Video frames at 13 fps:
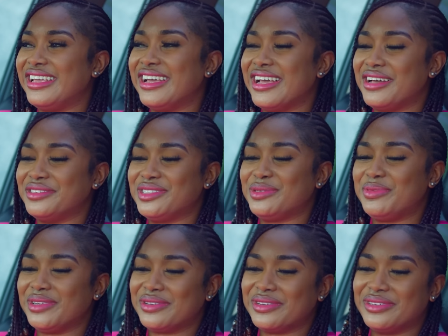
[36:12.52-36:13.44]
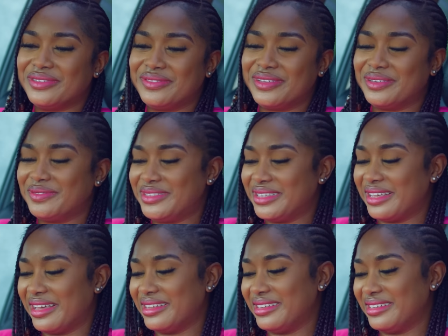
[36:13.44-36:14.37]
Yeah, I'll just pick all of them
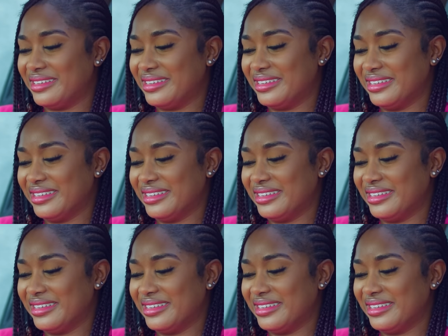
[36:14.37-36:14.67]
together.